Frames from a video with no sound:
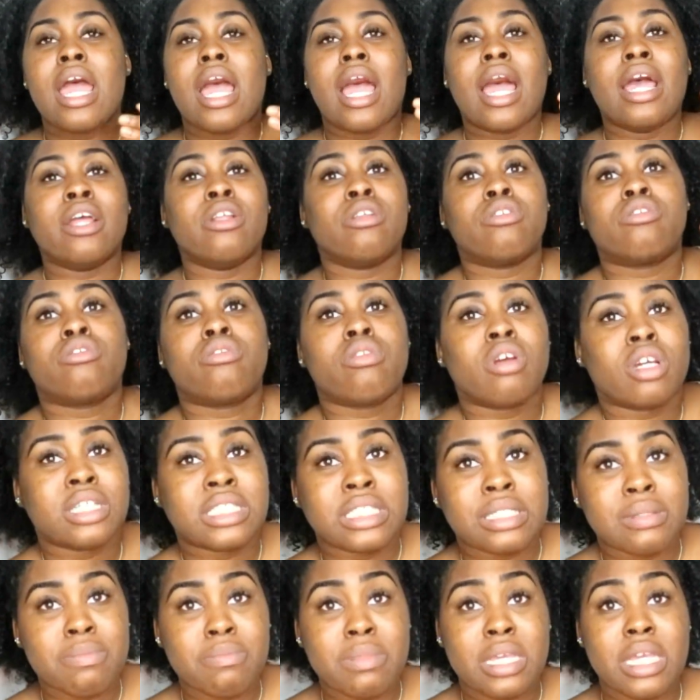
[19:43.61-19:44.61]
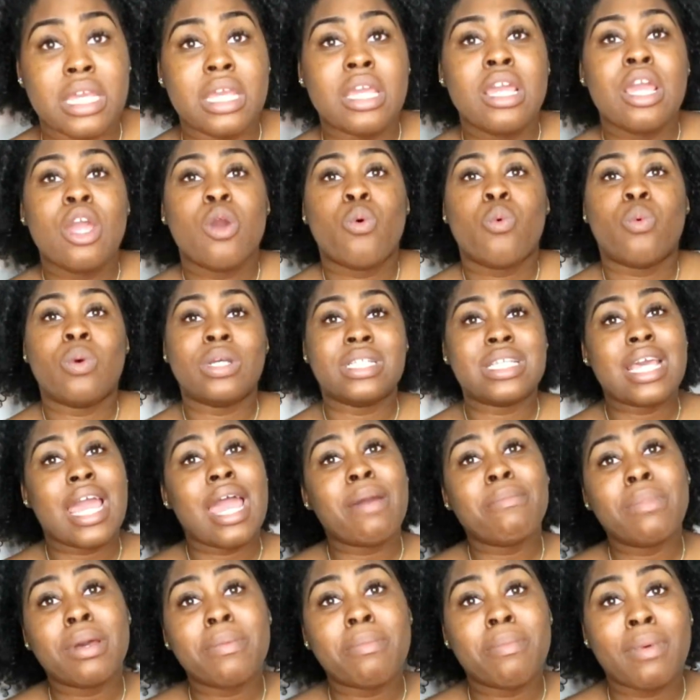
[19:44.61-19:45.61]
And trust me, with
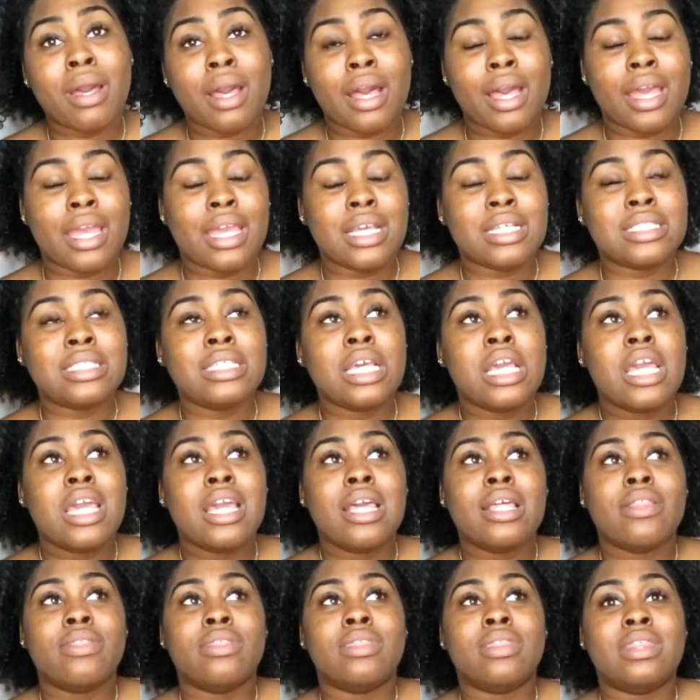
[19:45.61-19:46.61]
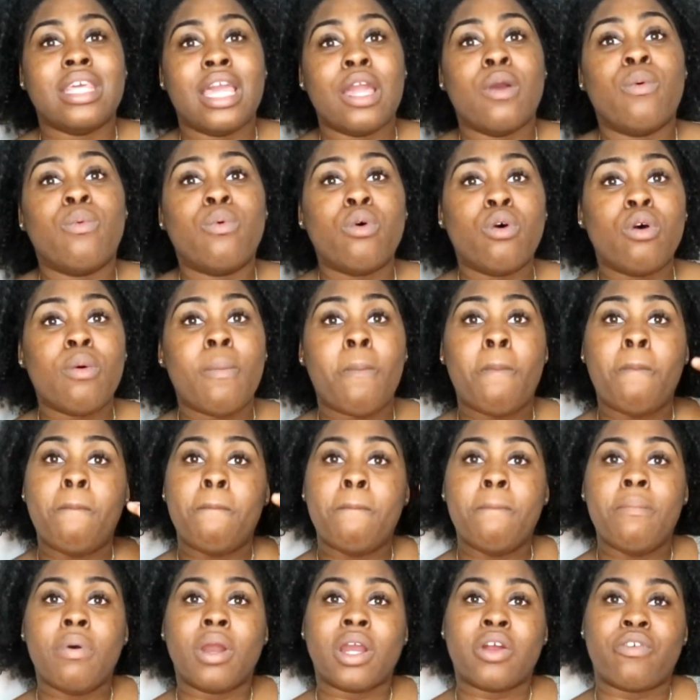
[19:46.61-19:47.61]
MMIs, they will
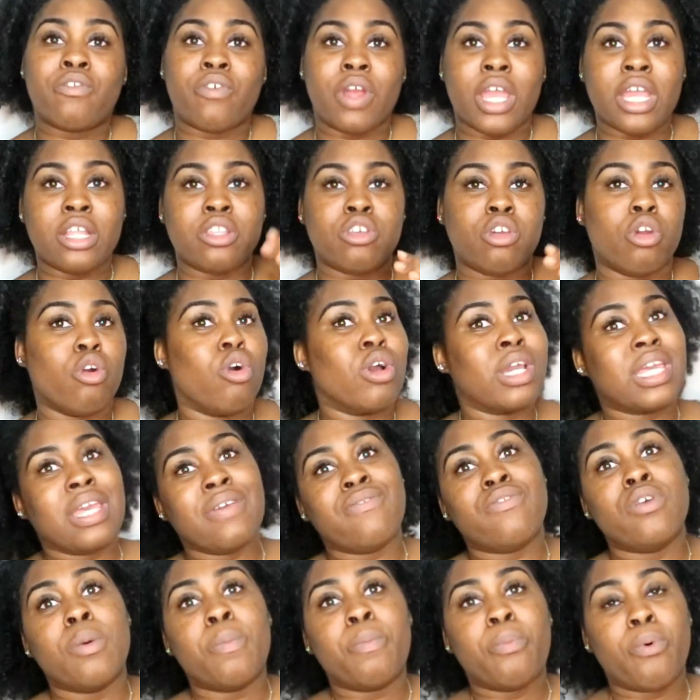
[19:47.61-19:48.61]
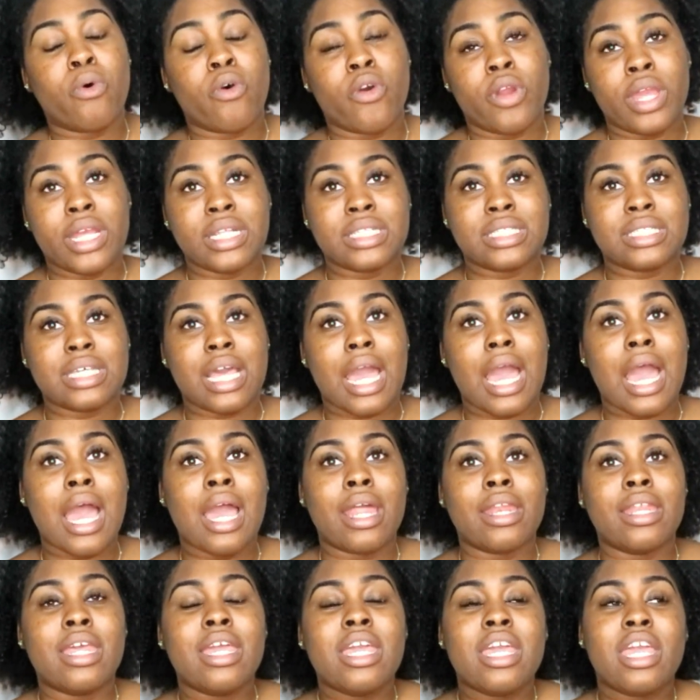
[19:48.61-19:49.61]
grade you or give you points,
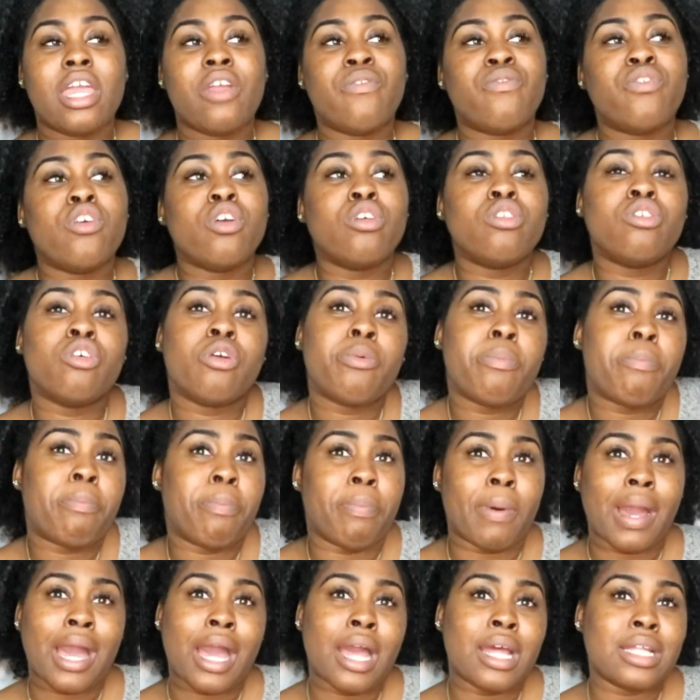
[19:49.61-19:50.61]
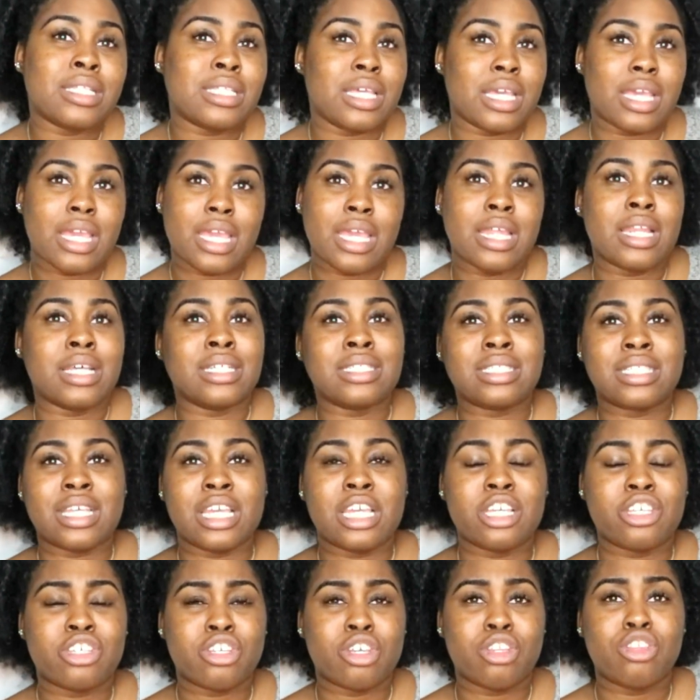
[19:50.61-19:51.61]
and if you do bad in a
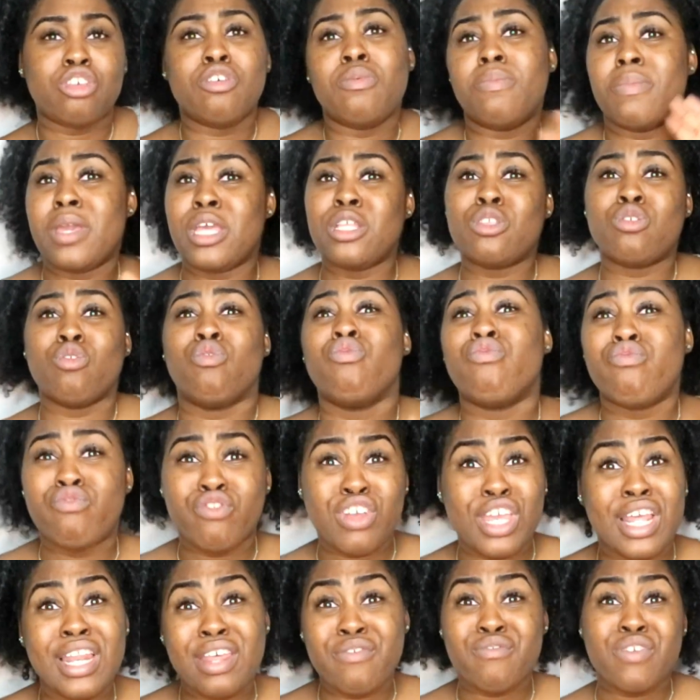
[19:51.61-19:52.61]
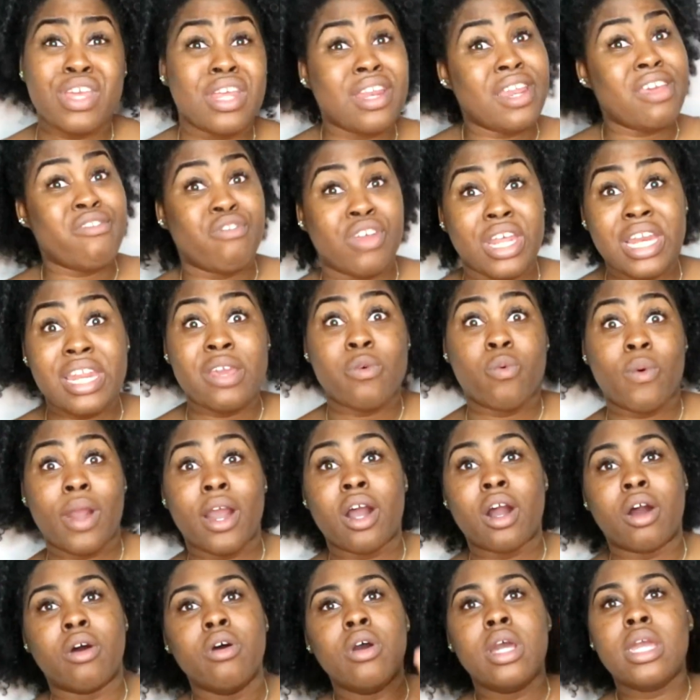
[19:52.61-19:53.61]
station, you may do really
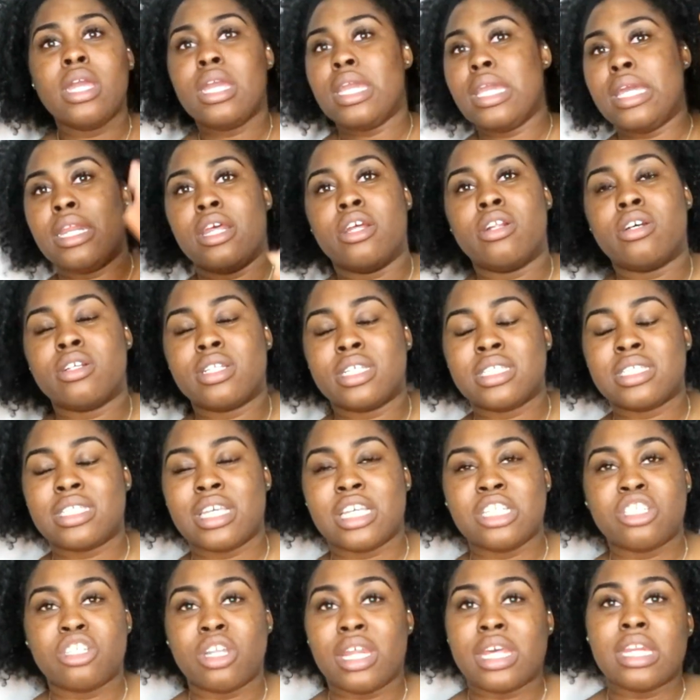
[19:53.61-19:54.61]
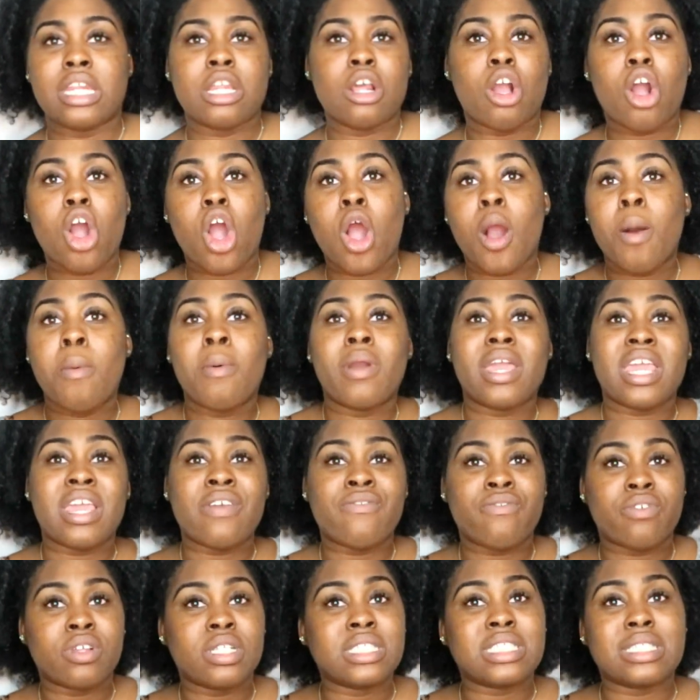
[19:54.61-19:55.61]
well in another station, and it all
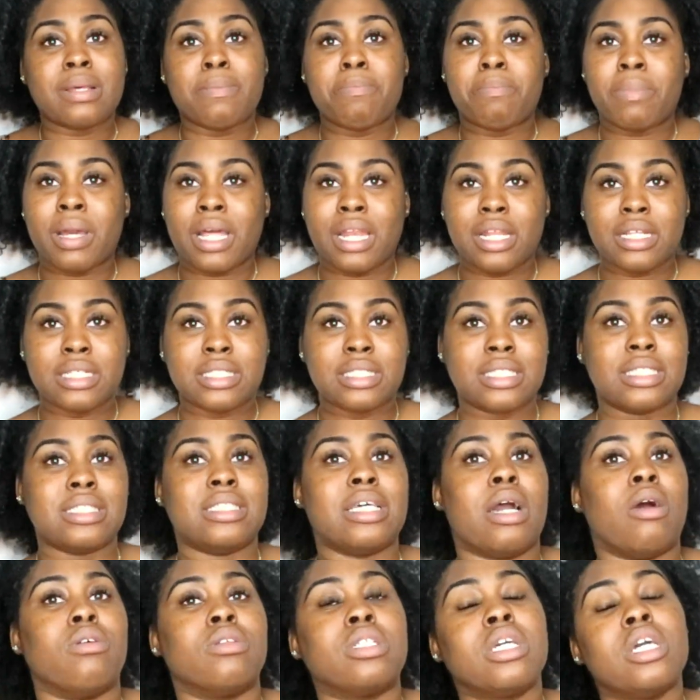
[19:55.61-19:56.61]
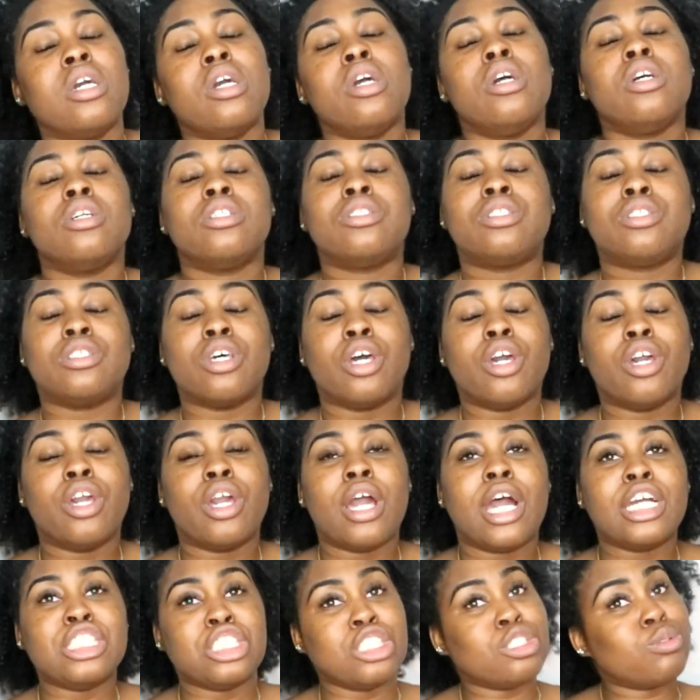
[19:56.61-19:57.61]
evens and balances out. So
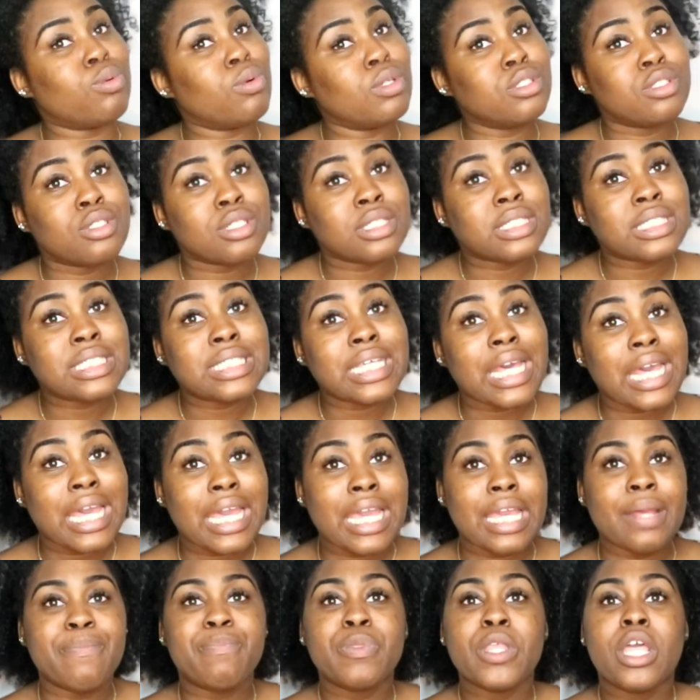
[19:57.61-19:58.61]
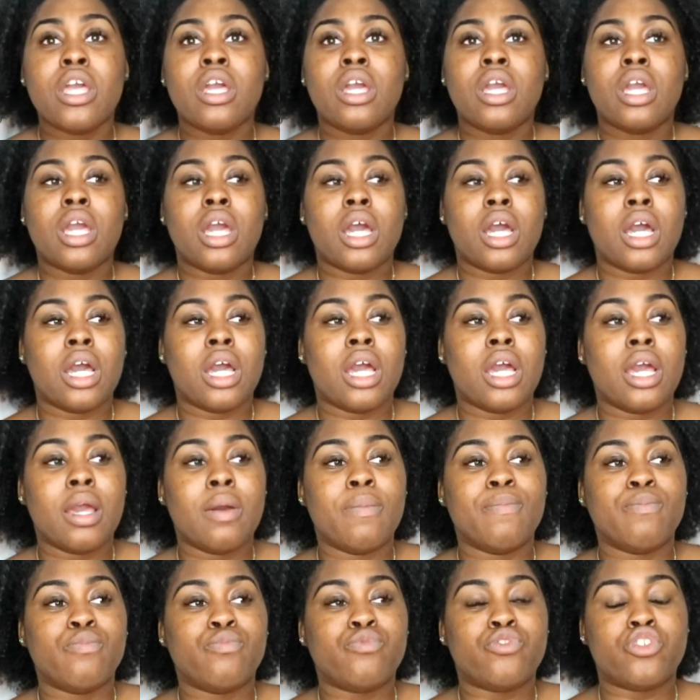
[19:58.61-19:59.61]
I just want to say,
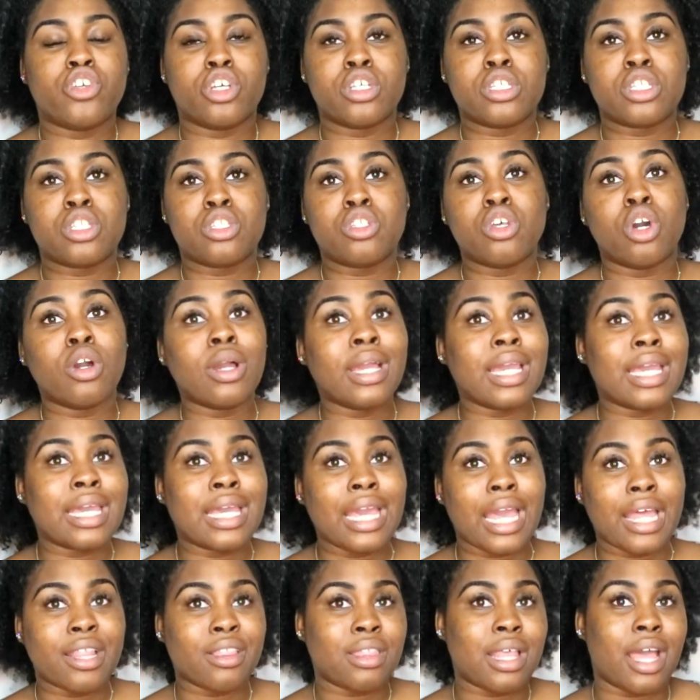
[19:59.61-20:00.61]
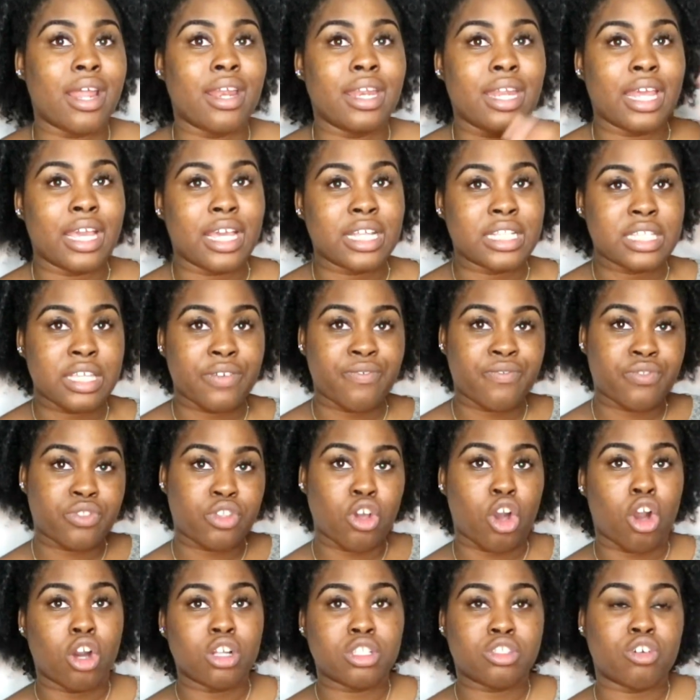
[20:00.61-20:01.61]
just don't get that negative
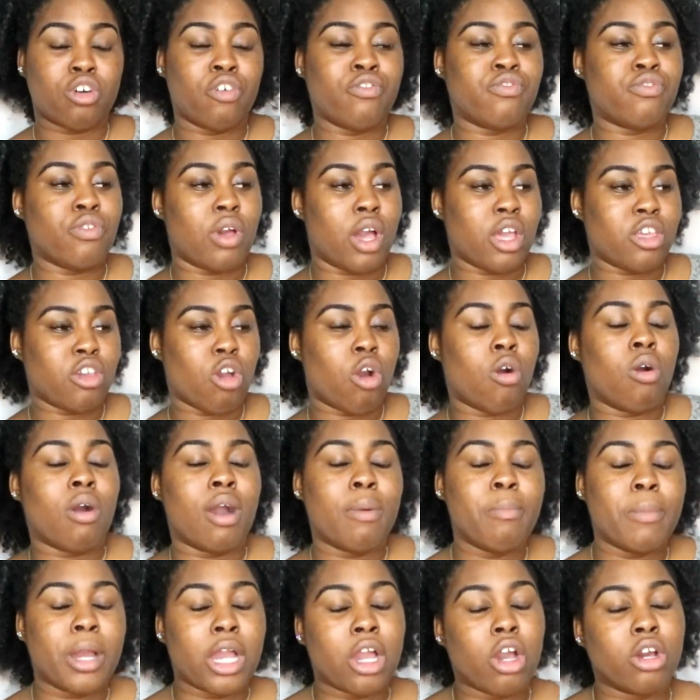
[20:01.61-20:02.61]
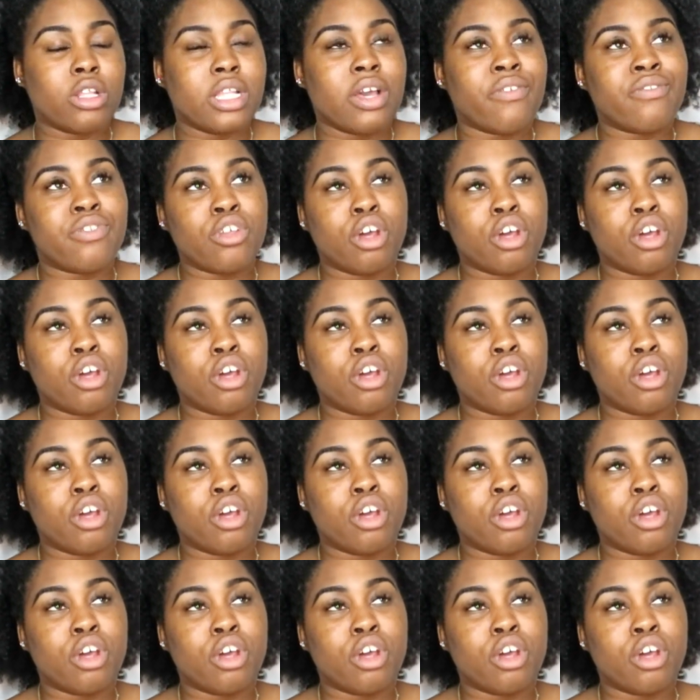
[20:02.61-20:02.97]
thought oh my god, I've